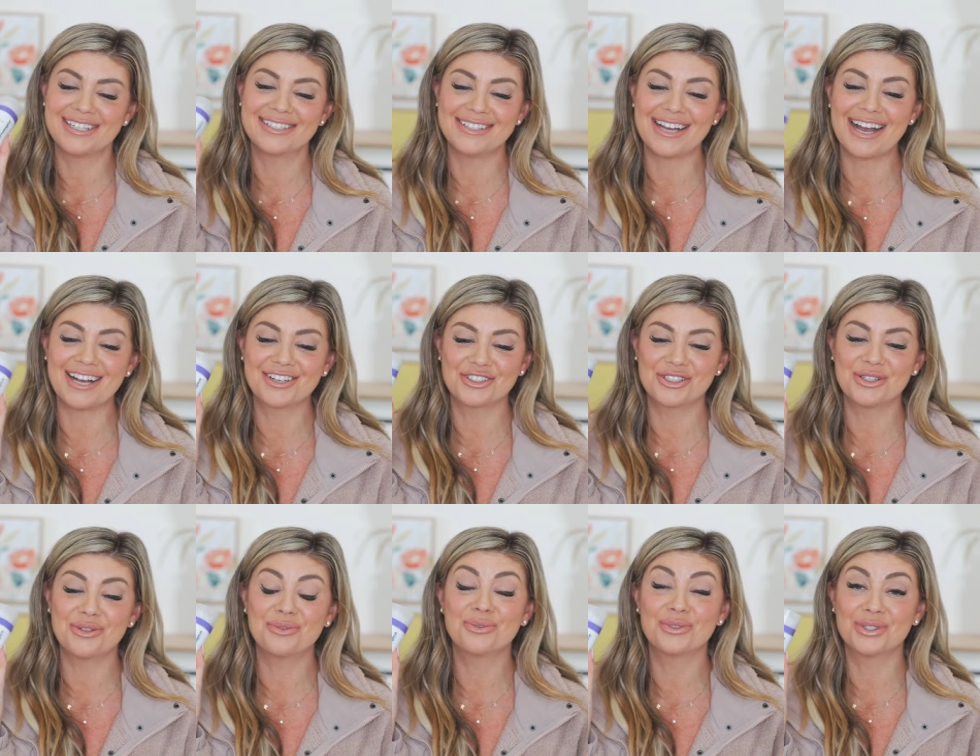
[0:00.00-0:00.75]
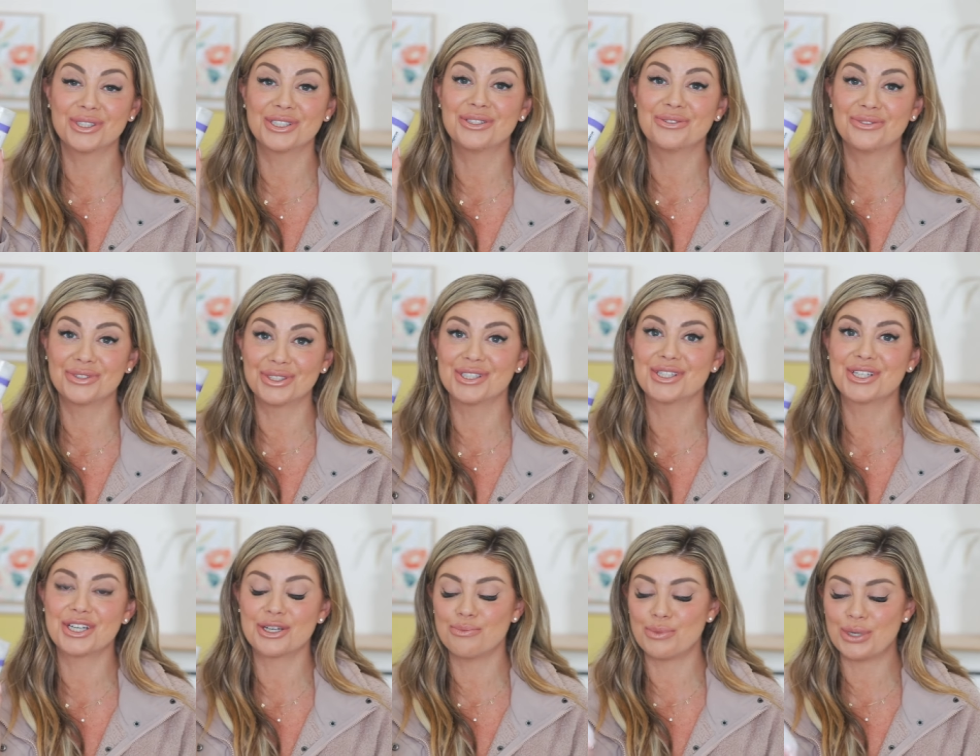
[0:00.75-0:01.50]
It's actually a really,
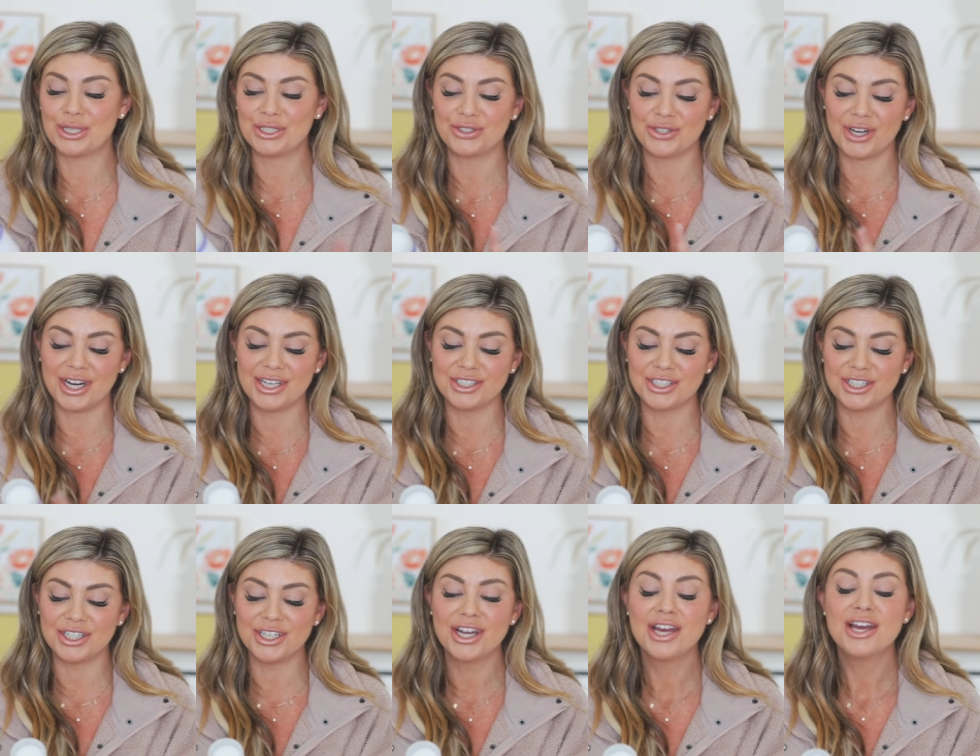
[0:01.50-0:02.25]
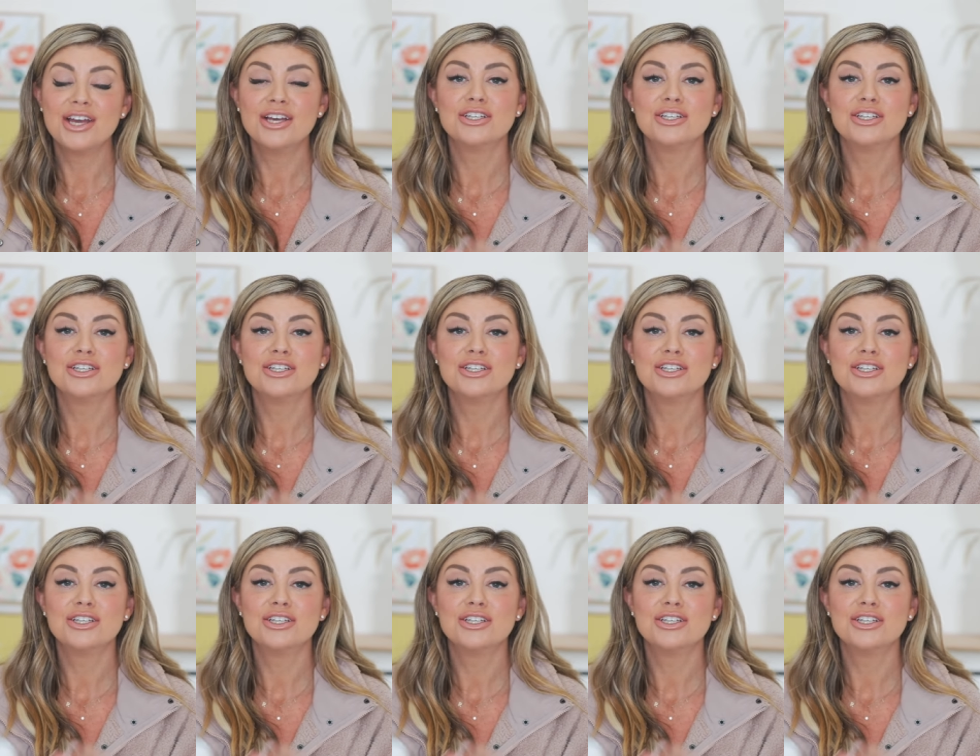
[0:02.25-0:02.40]
really good moisturizer.